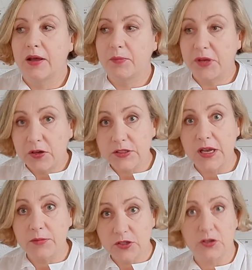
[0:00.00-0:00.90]
because
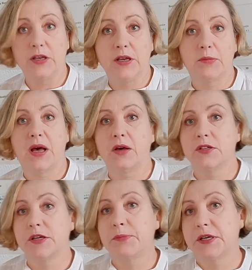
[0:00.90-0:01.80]
I'm talking
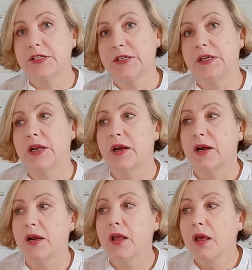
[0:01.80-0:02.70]
about a particular